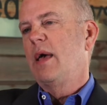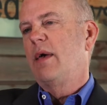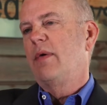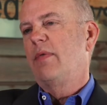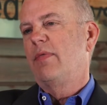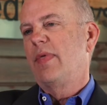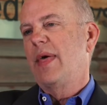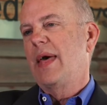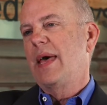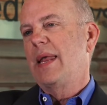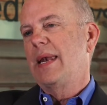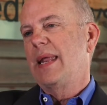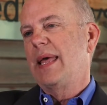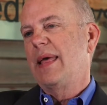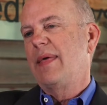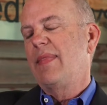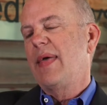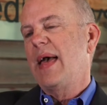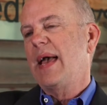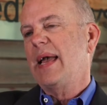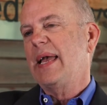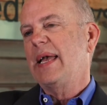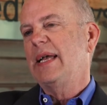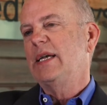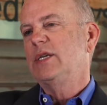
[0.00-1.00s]
then in
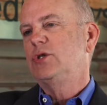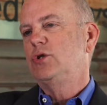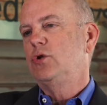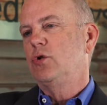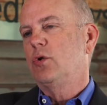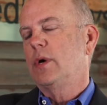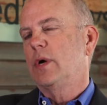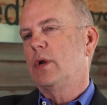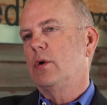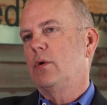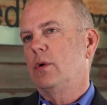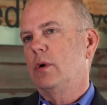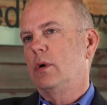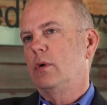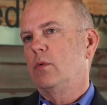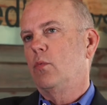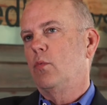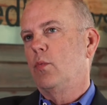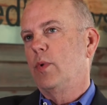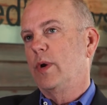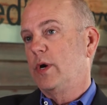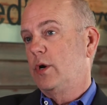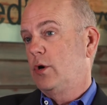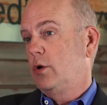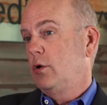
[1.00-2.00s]
that case you can
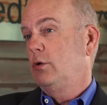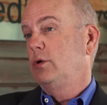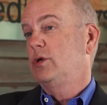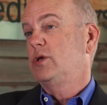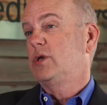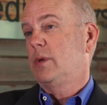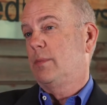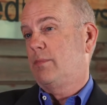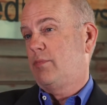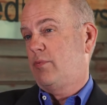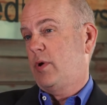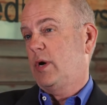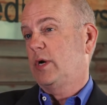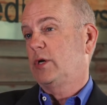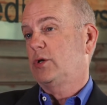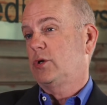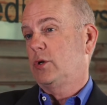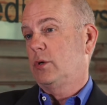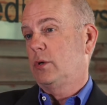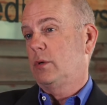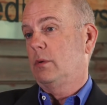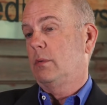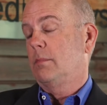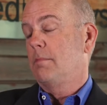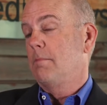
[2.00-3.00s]
reduce the pressure